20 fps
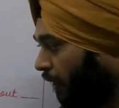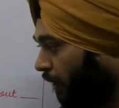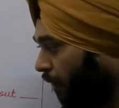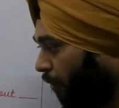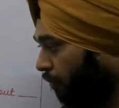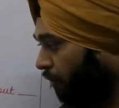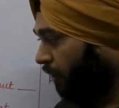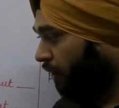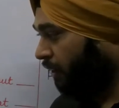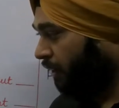
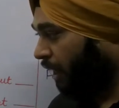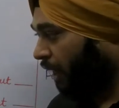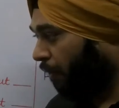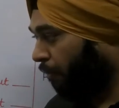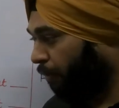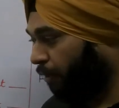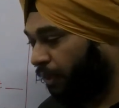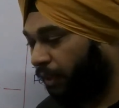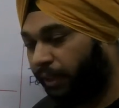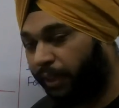Now this
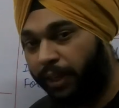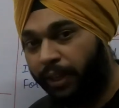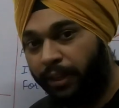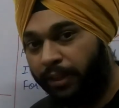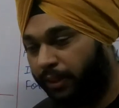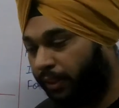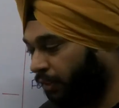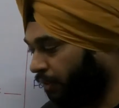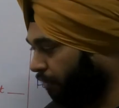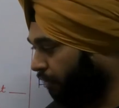can be written
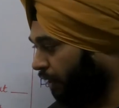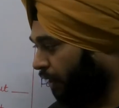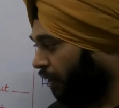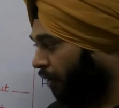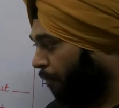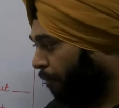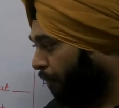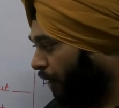in this way,